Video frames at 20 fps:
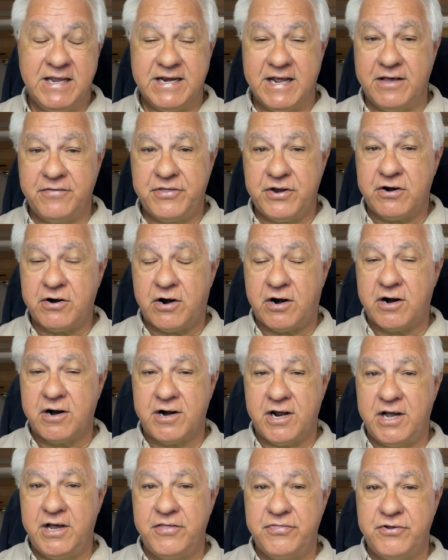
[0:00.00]
Now, there
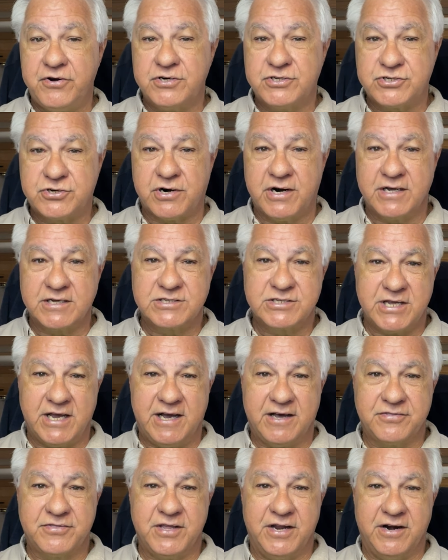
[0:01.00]
are other trucks
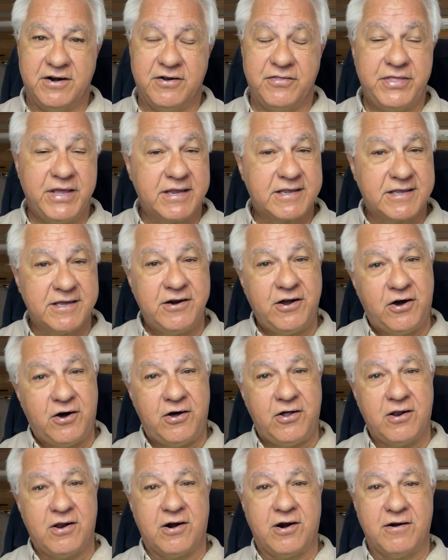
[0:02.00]
out there that can haul